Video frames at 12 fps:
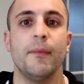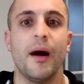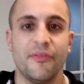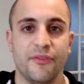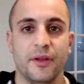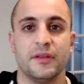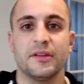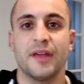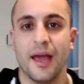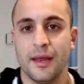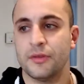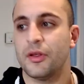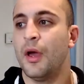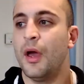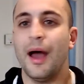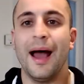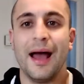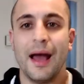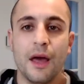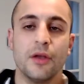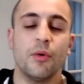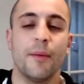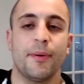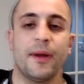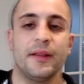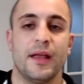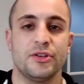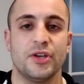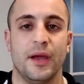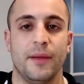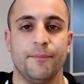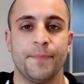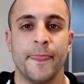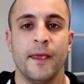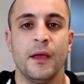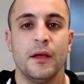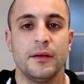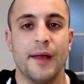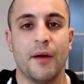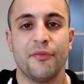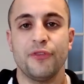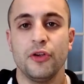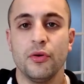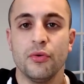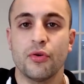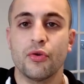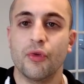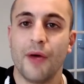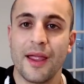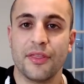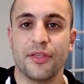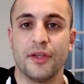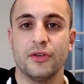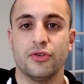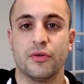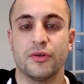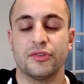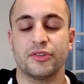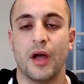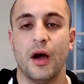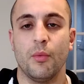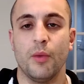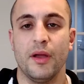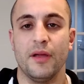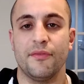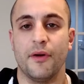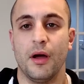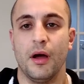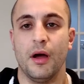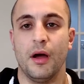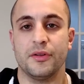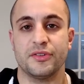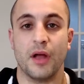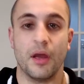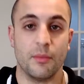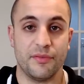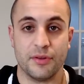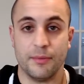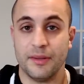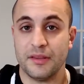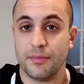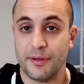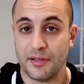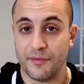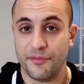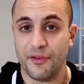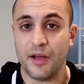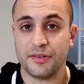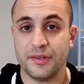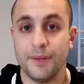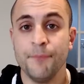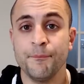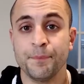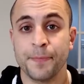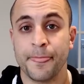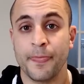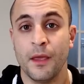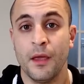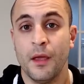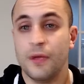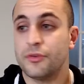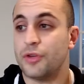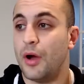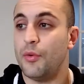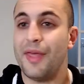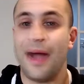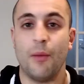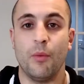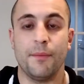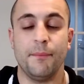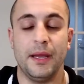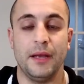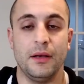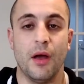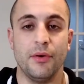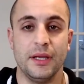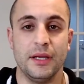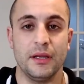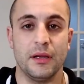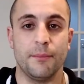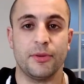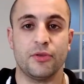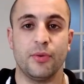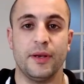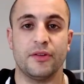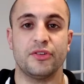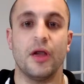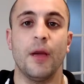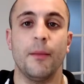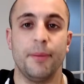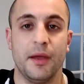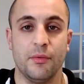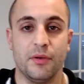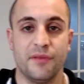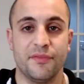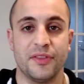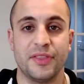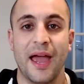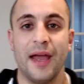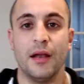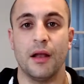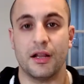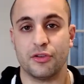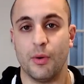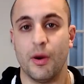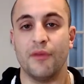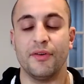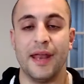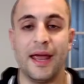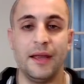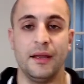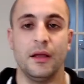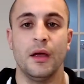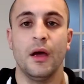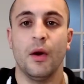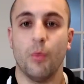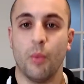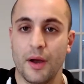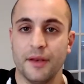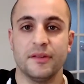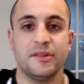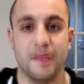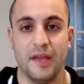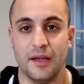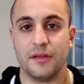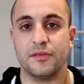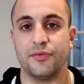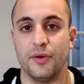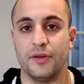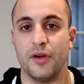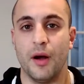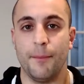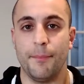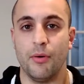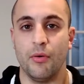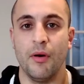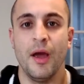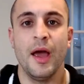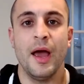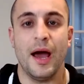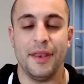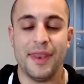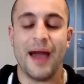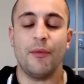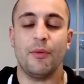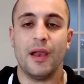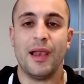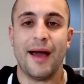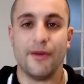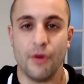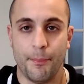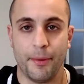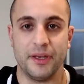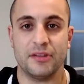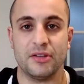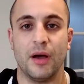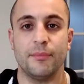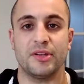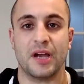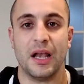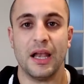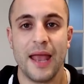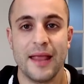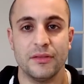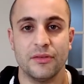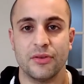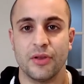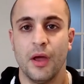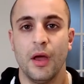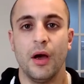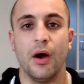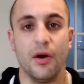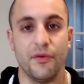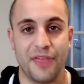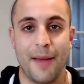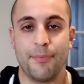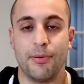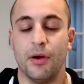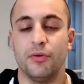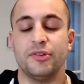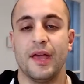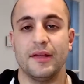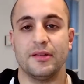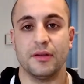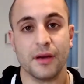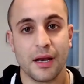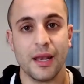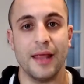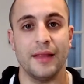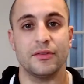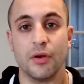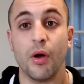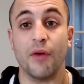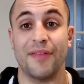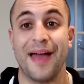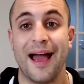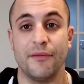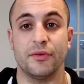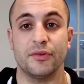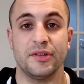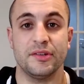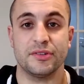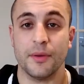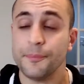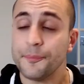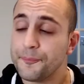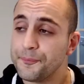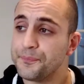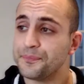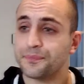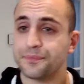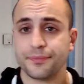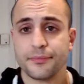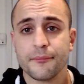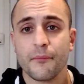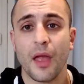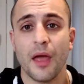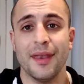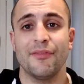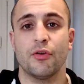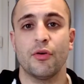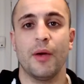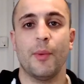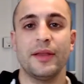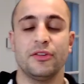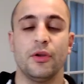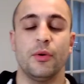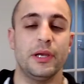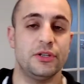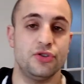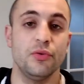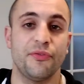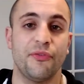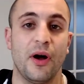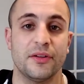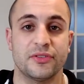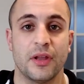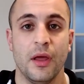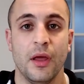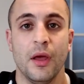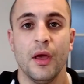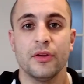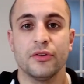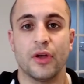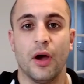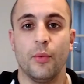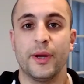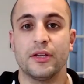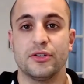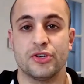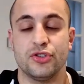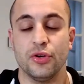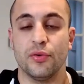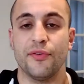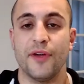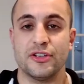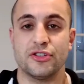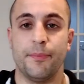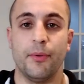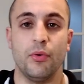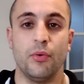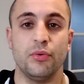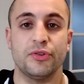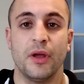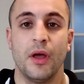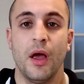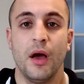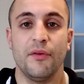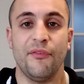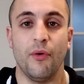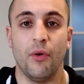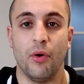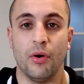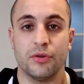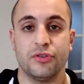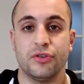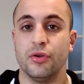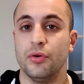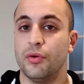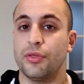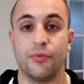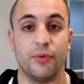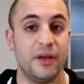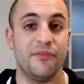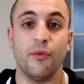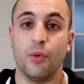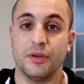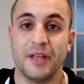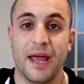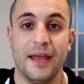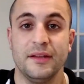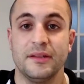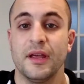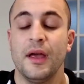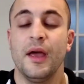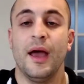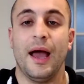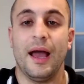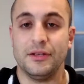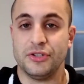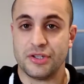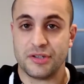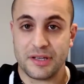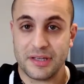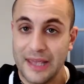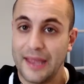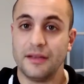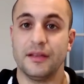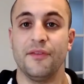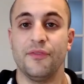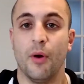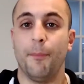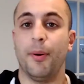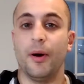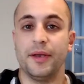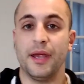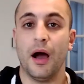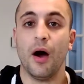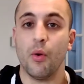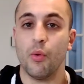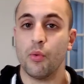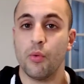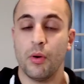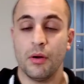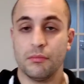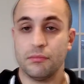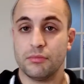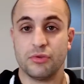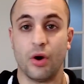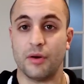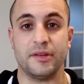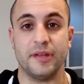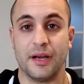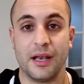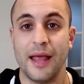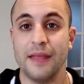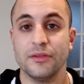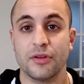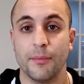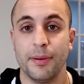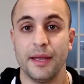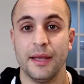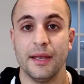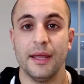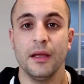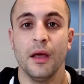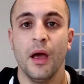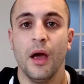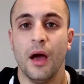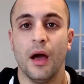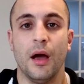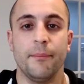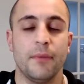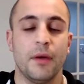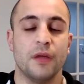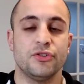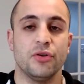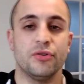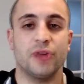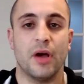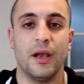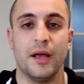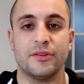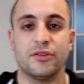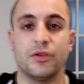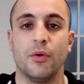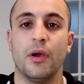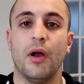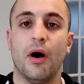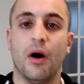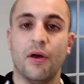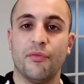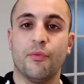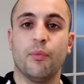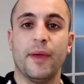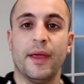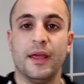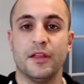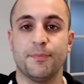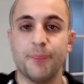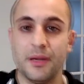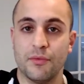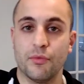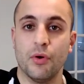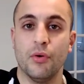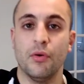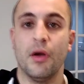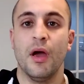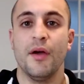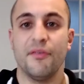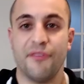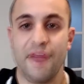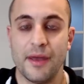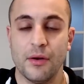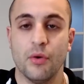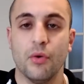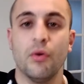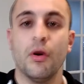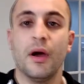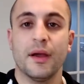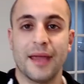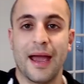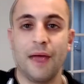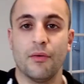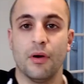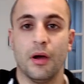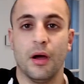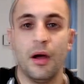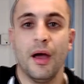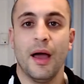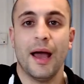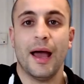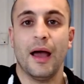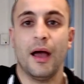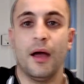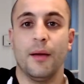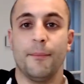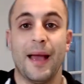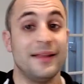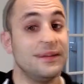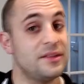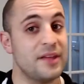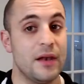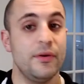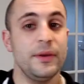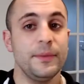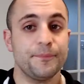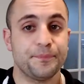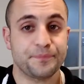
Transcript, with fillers: muffins, cakes. How do I break that chain? Now, a few great things you can start with, uh, starting with some intermittent fasting. So that would mean only eating between a certain period of the day, like twelve and eight, one and six, for example. And that will allow your body time to cleanse of that process and cleanse a lot of that out of your system. Another great way to do it is juice fast. So we can just juice vegetables for two, three, four days and just, again, give your body a whole toxic cleanse completely. Um, a juice I like to do a lot of is beetroot, fennel, carrot um, and celery.